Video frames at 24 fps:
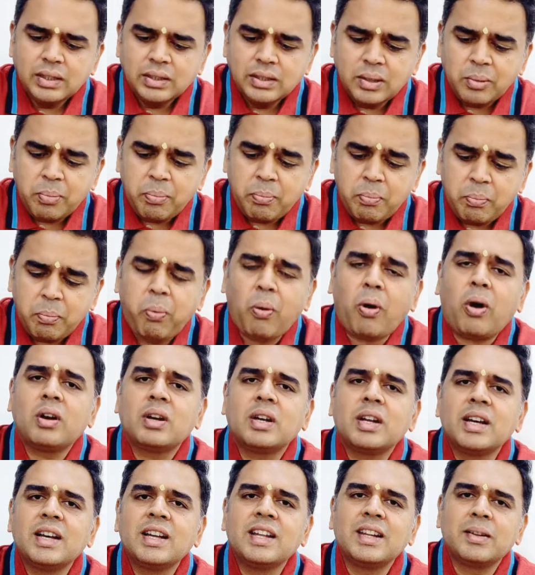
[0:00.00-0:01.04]
the
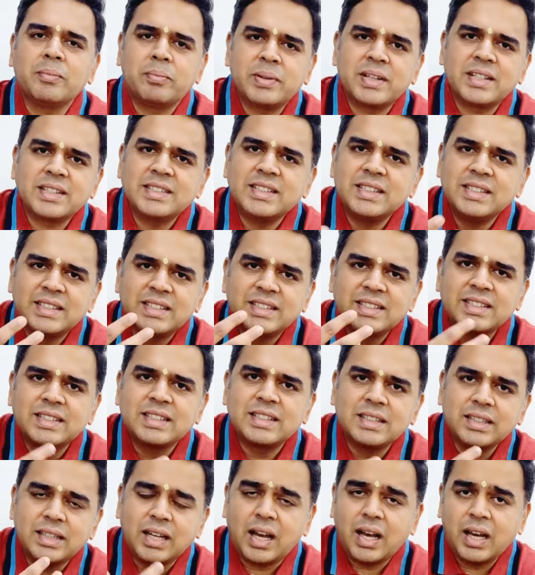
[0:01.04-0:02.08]
pot
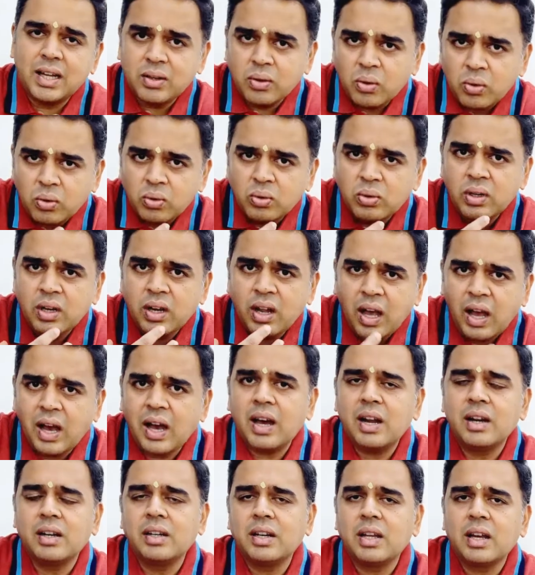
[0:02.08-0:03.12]
represents our own
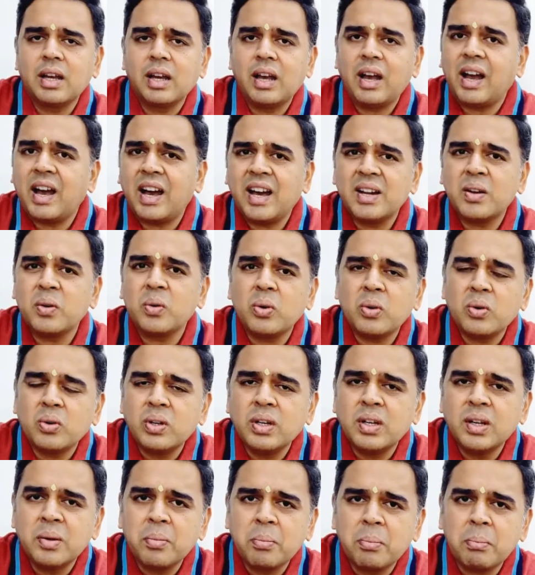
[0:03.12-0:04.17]
heart, our
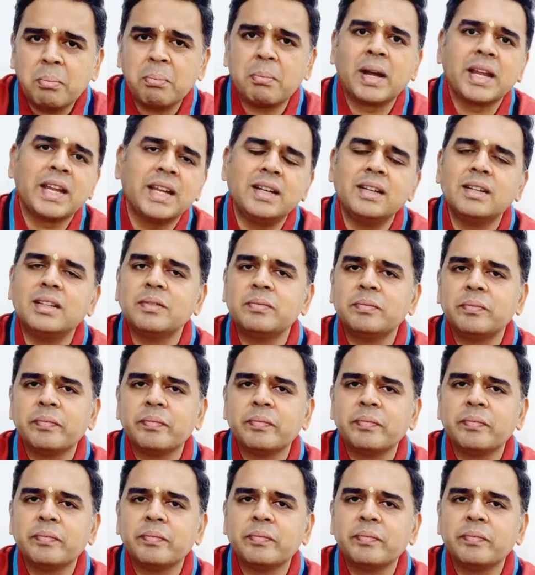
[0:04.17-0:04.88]
own mind.